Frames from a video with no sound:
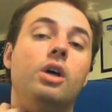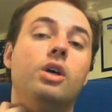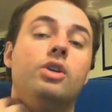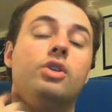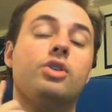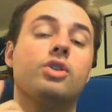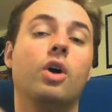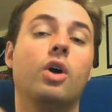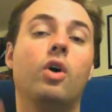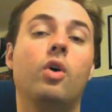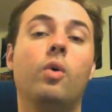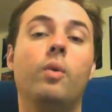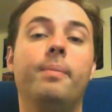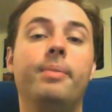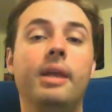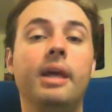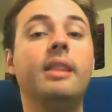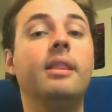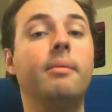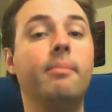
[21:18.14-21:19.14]
So
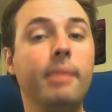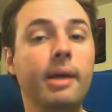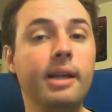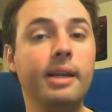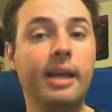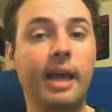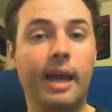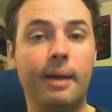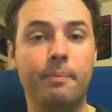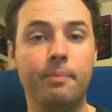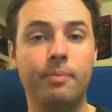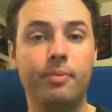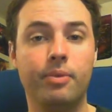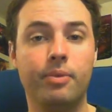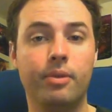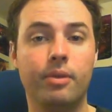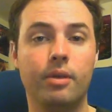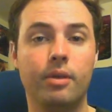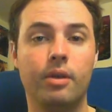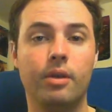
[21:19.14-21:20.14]
in the mid-game,
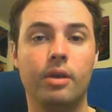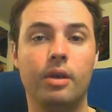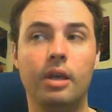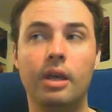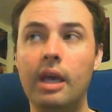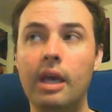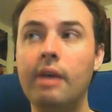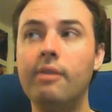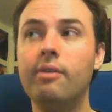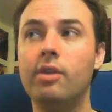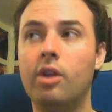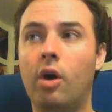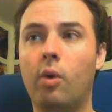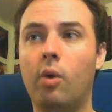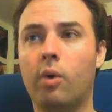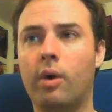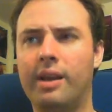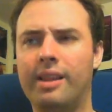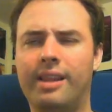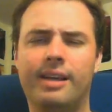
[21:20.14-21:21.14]
even though
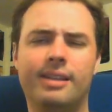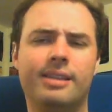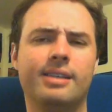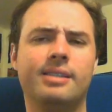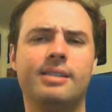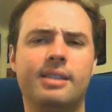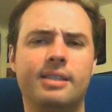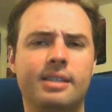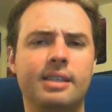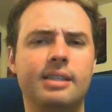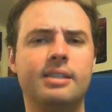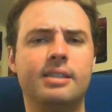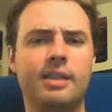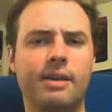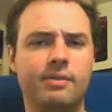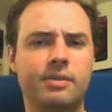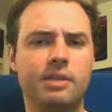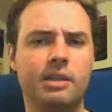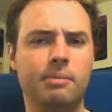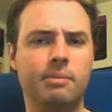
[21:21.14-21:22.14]
we're at like the 16,
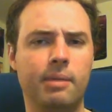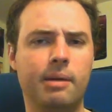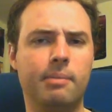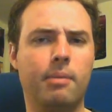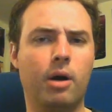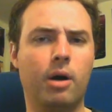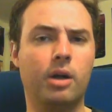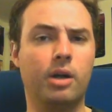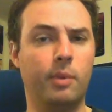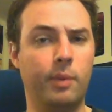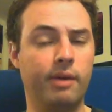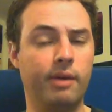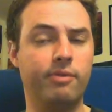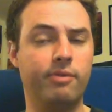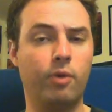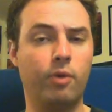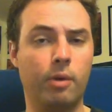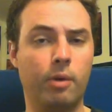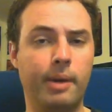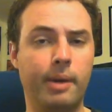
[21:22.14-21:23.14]
17-minute mark and we have
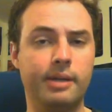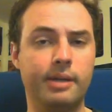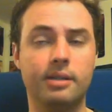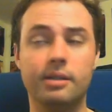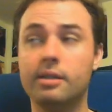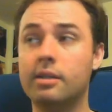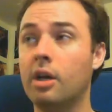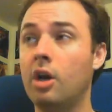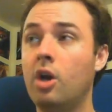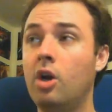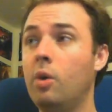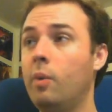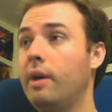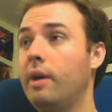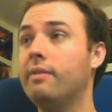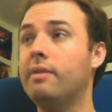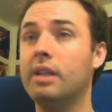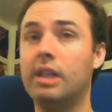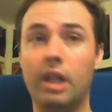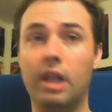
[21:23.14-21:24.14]
4 bases, we
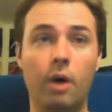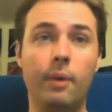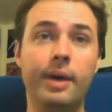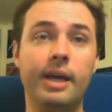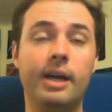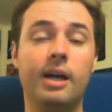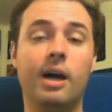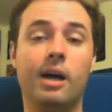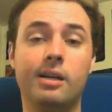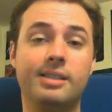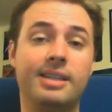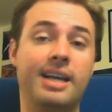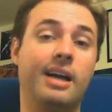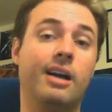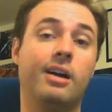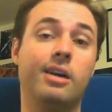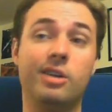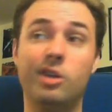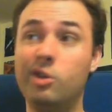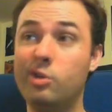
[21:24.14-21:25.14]
have a low Econ
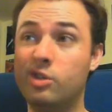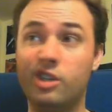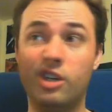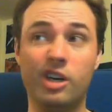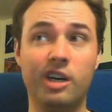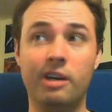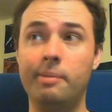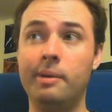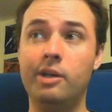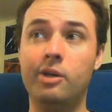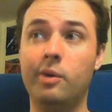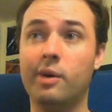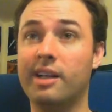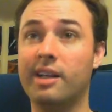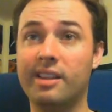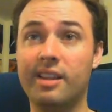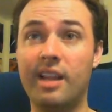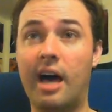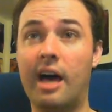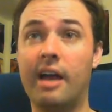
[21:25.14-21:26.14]
Terran who's going to be doing a
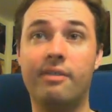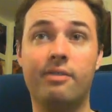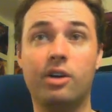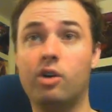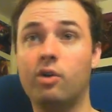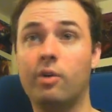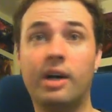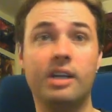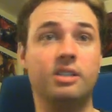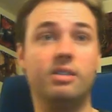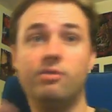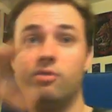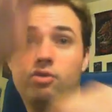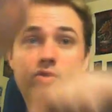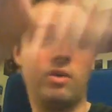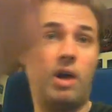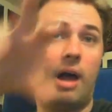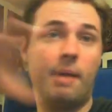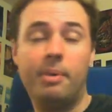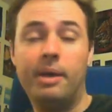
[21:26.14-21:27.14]
lot of aggressive
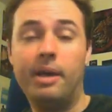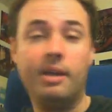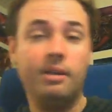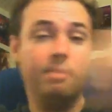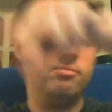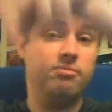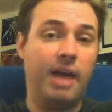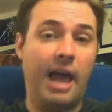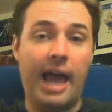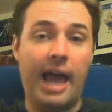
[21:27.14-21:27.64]
dropping